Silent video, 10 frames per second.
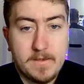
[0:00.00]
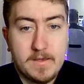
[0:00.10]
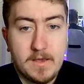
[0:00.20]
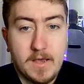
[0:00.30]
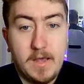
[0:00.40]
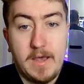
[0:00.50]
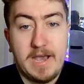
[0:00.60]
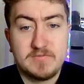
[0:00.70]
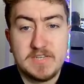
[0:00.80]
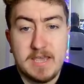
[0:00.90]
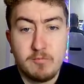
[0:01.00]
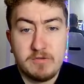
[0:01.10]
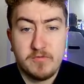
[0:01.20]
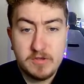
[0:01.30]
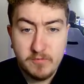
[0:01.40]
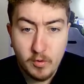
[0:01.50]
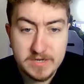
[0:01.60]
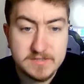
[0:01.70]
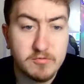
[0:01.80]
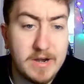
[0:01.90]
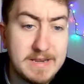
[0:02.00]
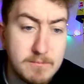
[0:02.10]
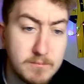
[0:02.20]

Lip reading: After game week 34, is there any